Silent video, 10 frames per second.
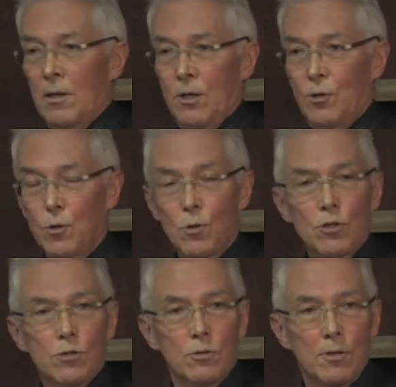
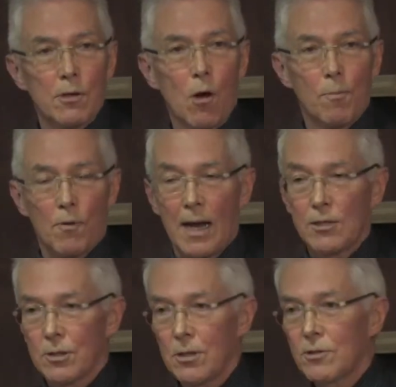used to the low
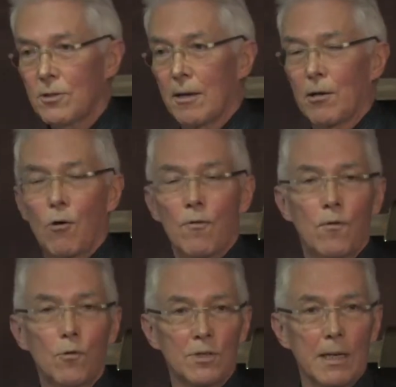prices and low
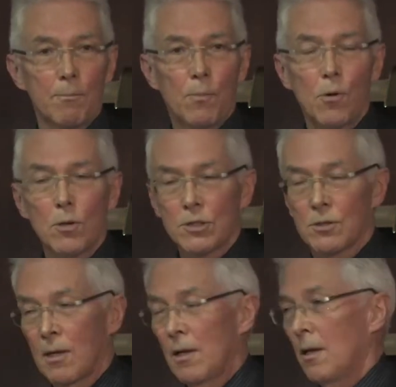food imports.
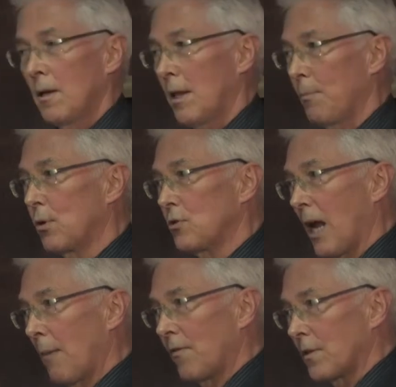They put
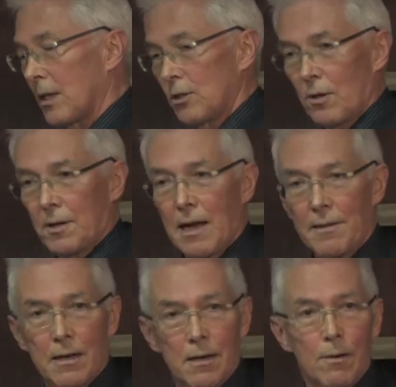the emphasis on
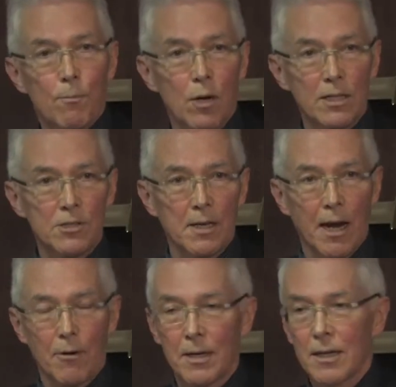other policy
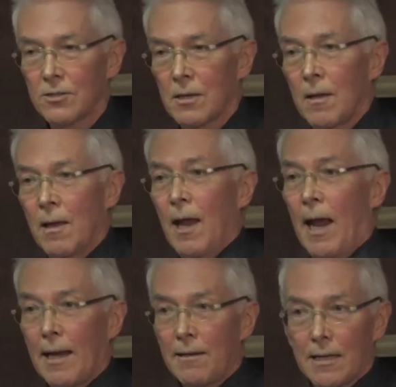areas,
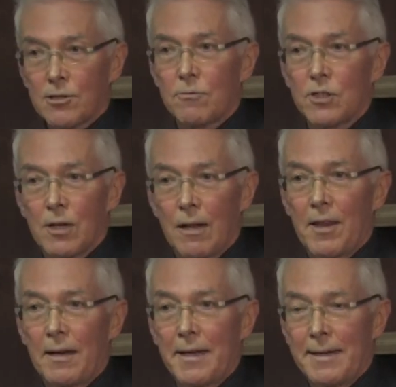and as a result,
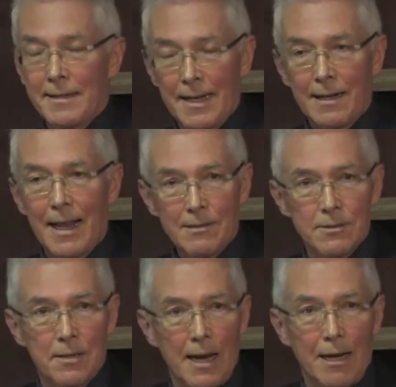they
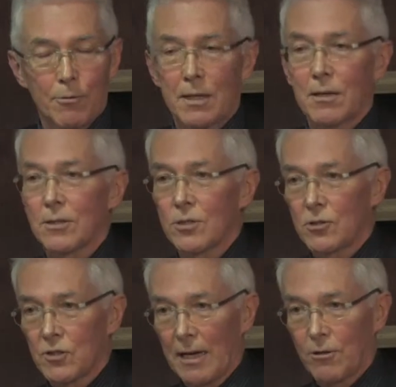neglected their agriculture
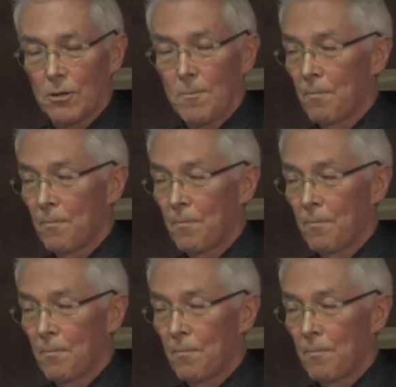sector,